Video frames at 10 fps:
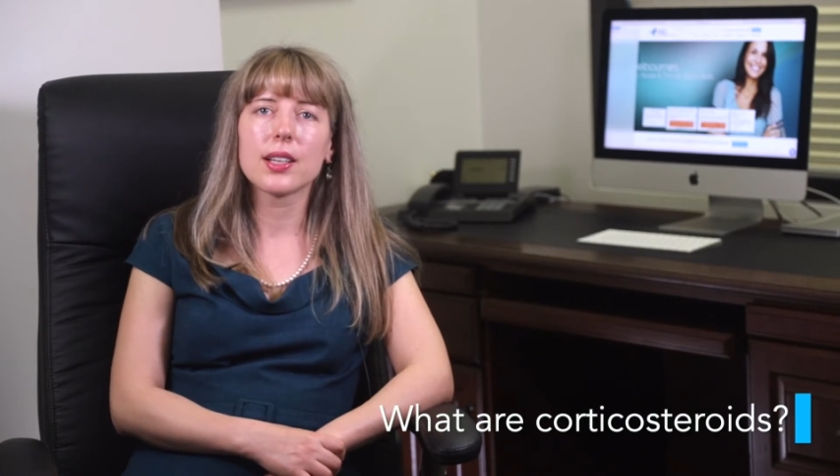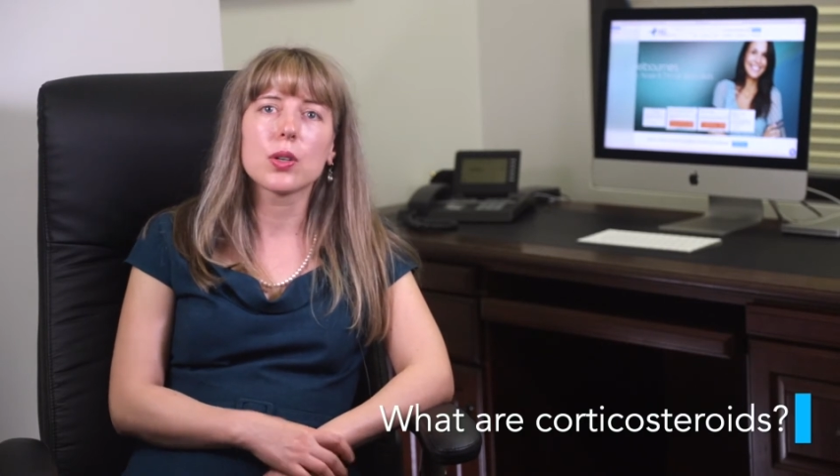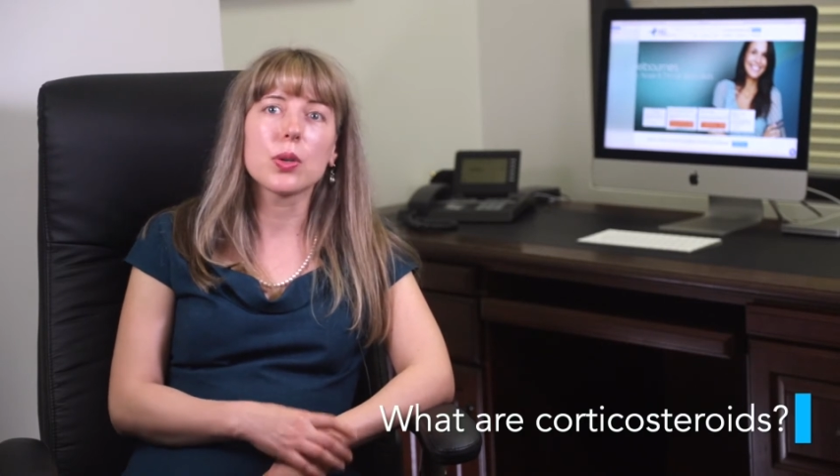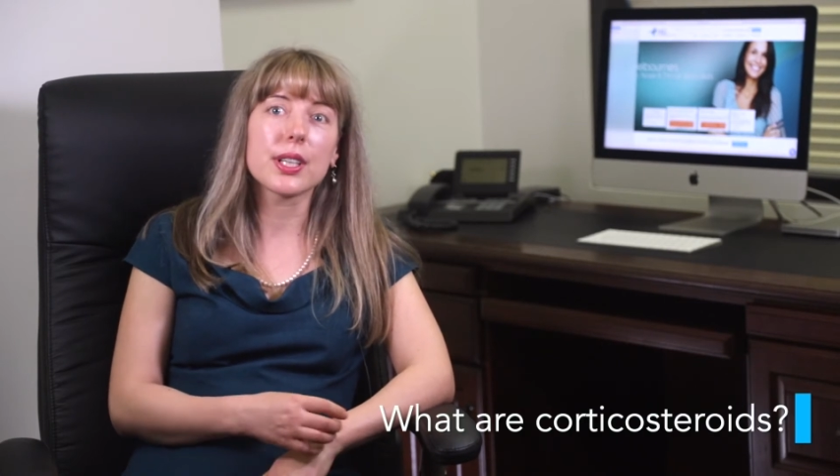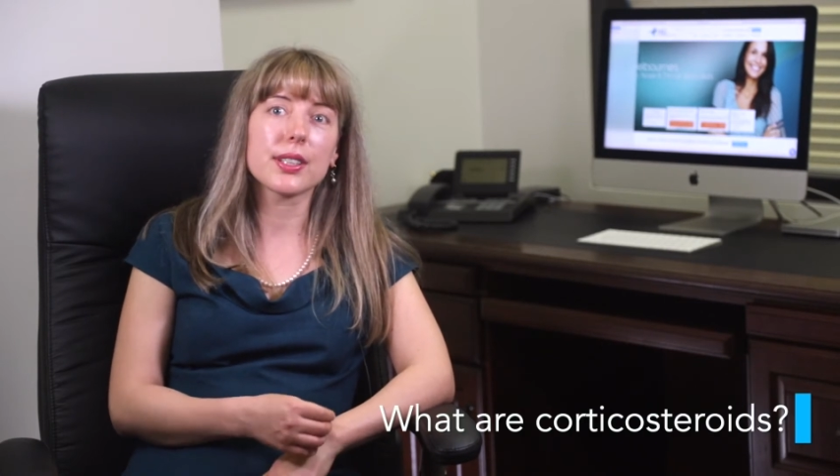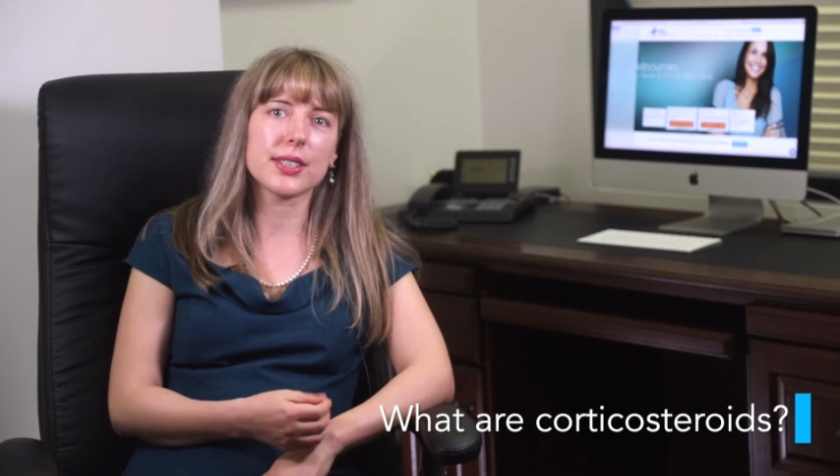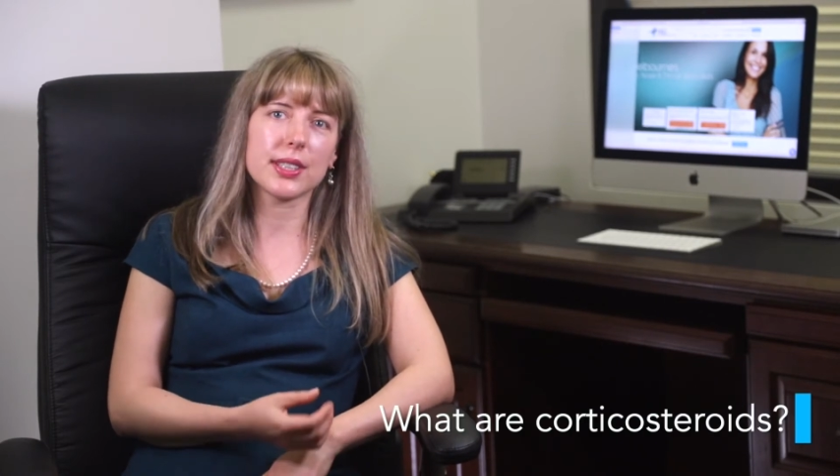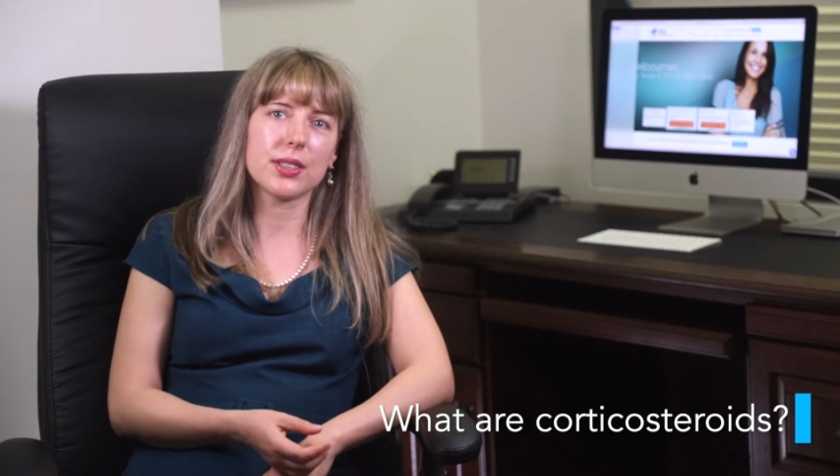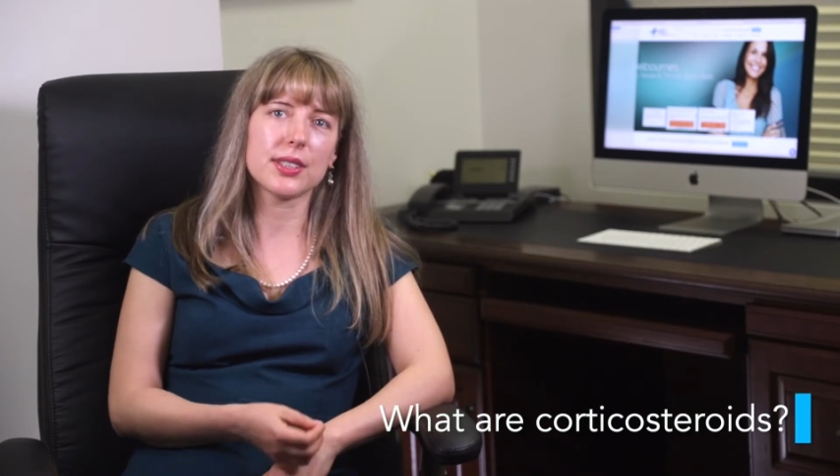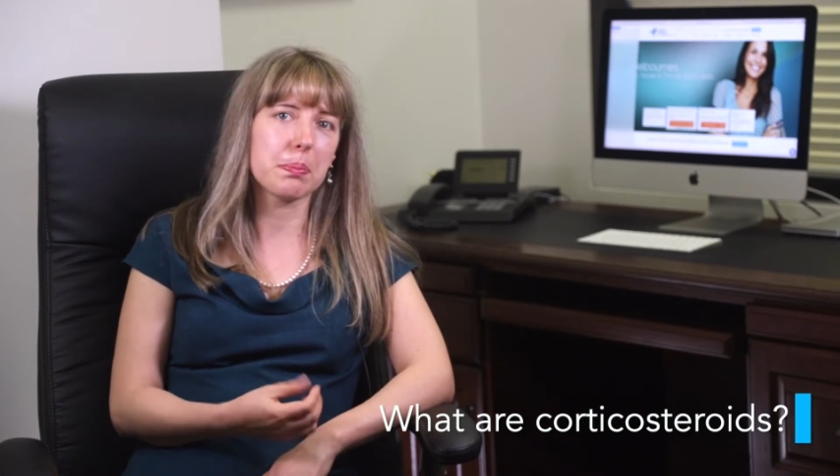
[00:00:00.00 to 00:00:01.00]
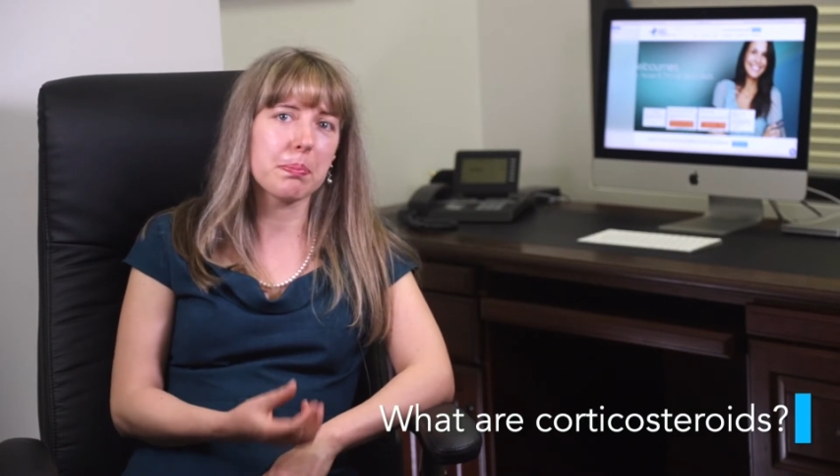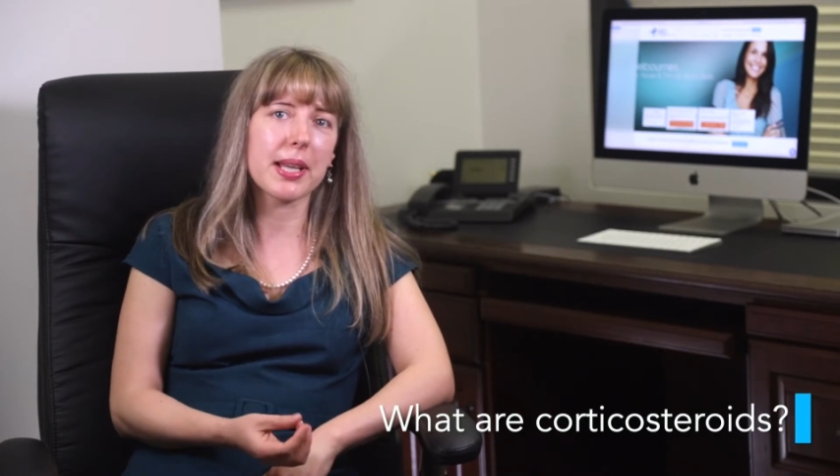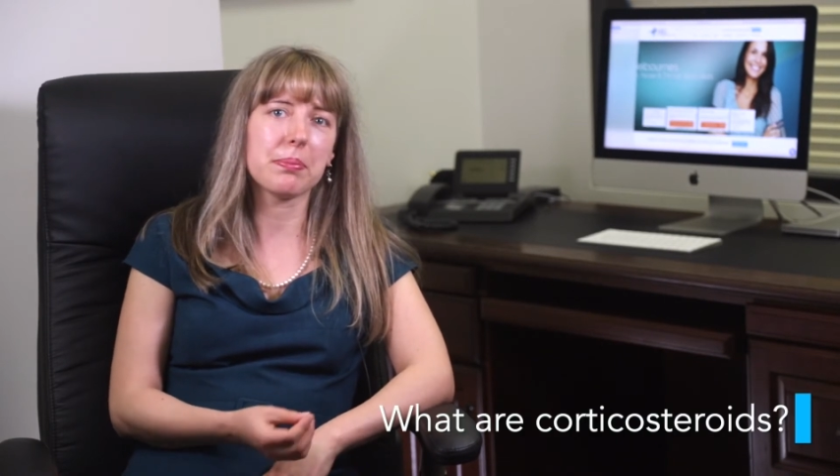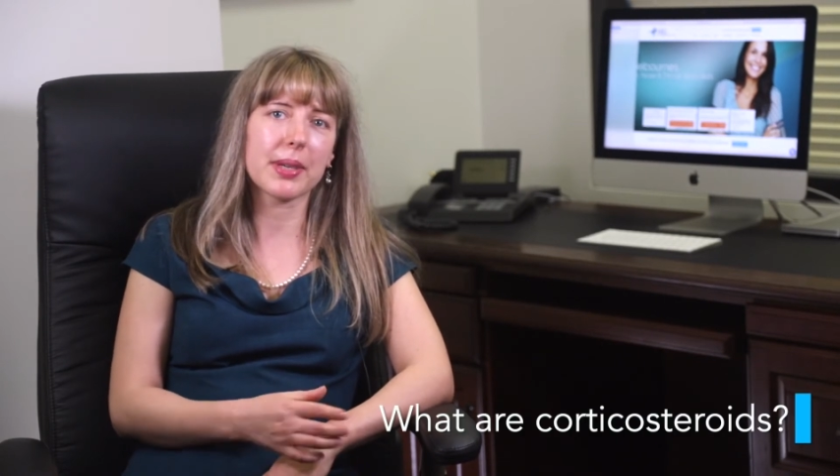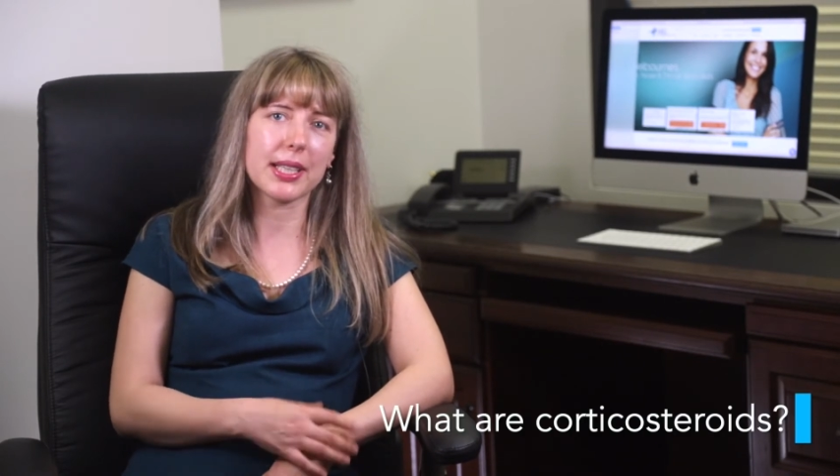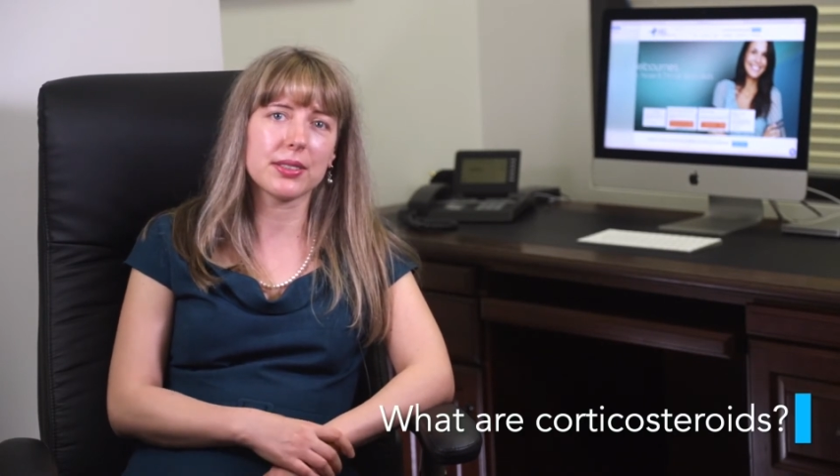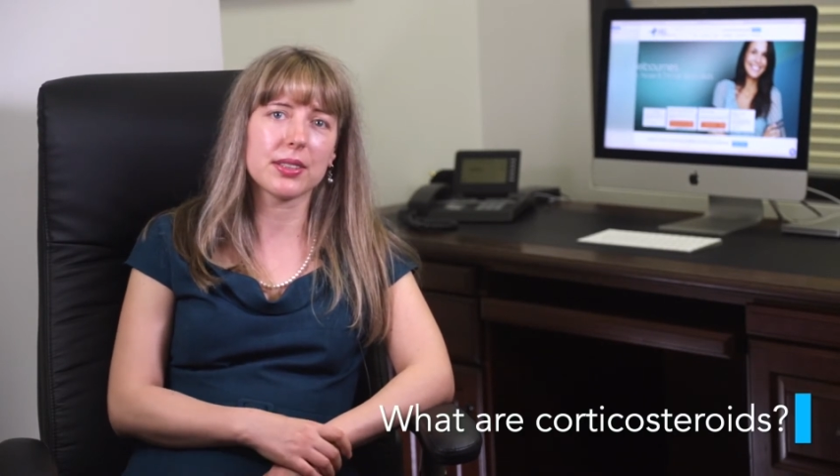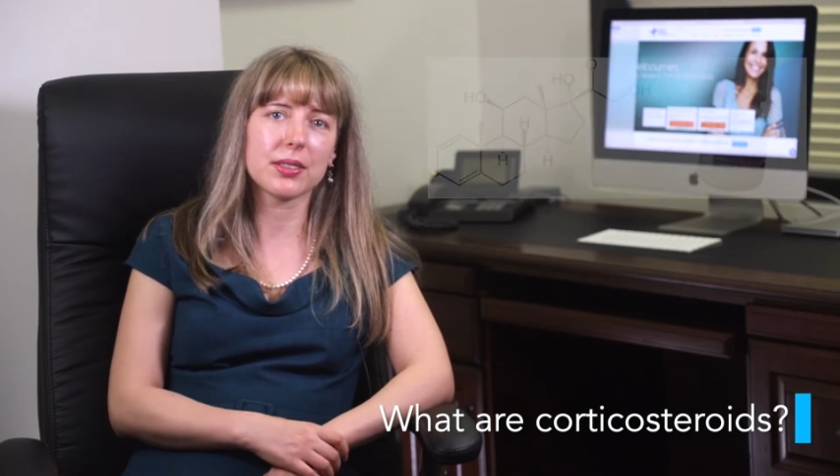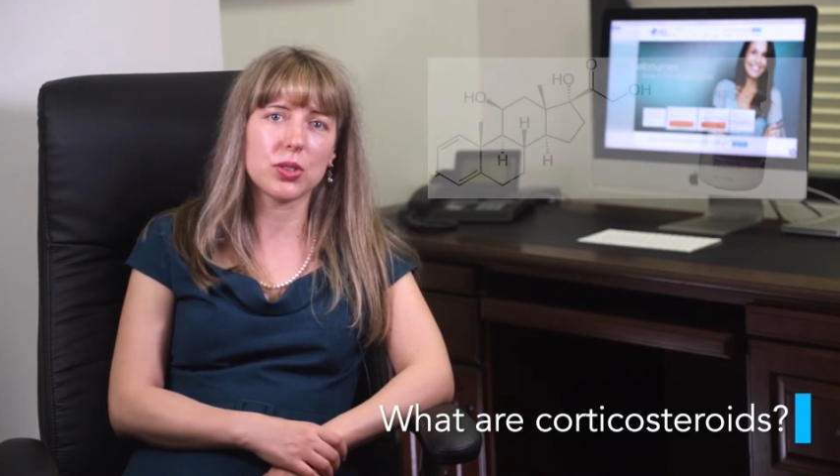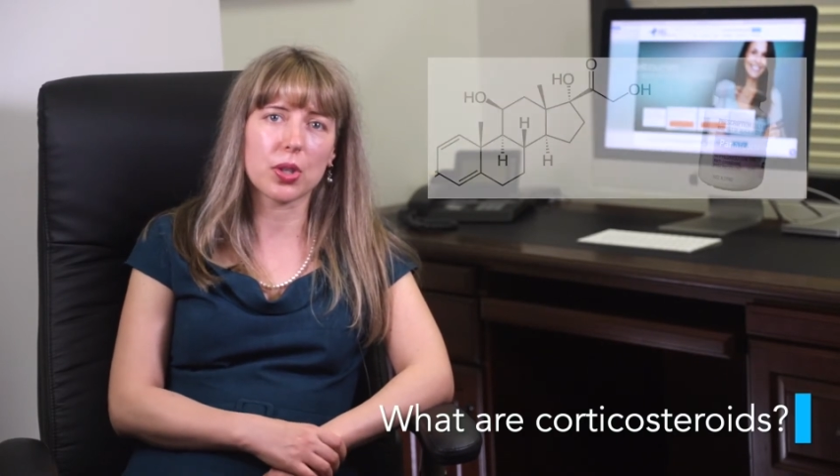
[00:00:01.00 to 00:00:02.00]
Corticosteroids are man-made
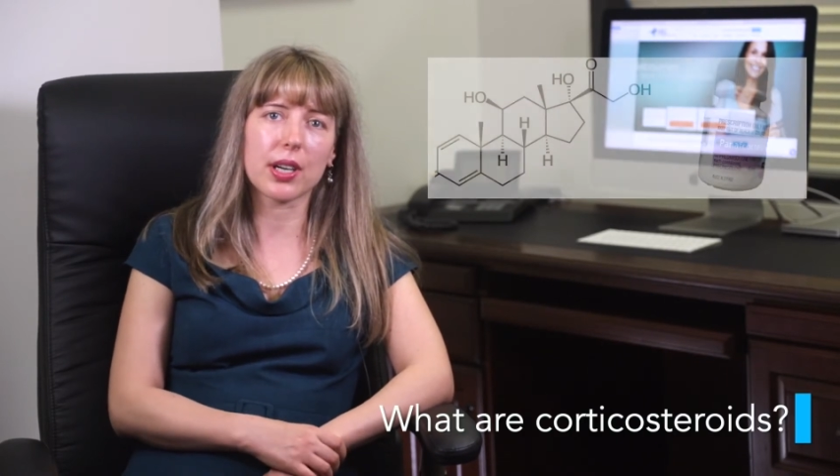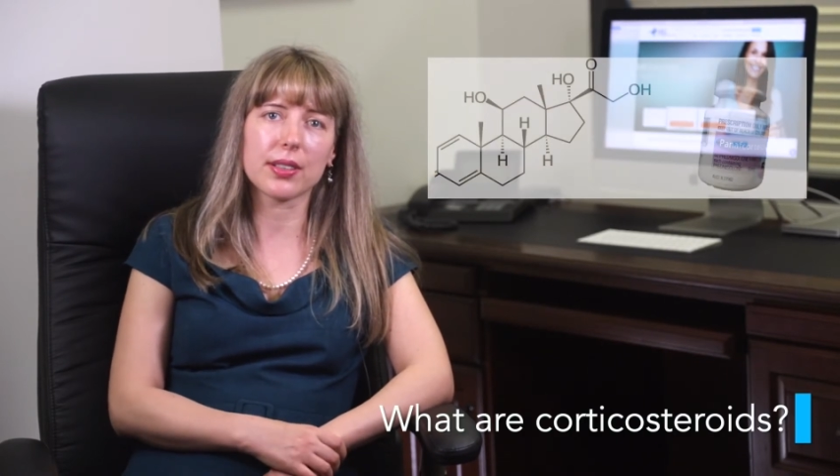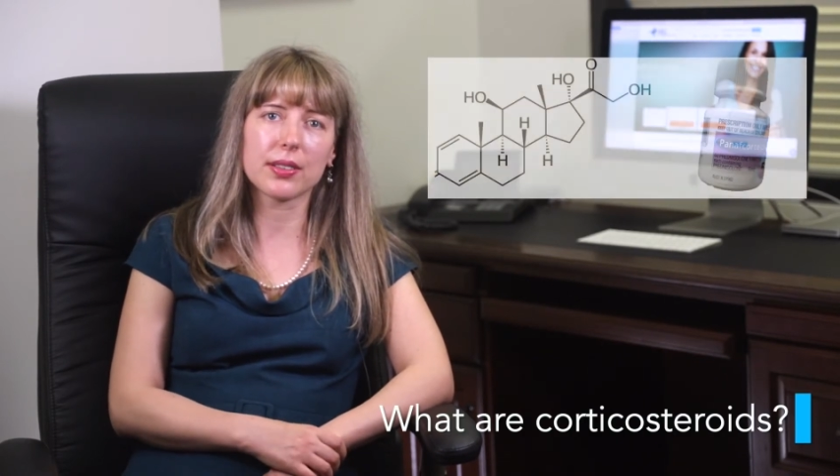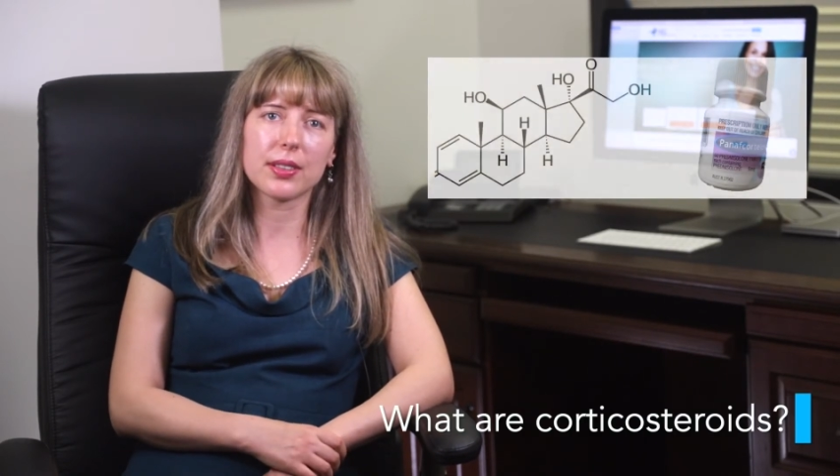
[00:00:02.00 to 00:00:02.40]
drugs,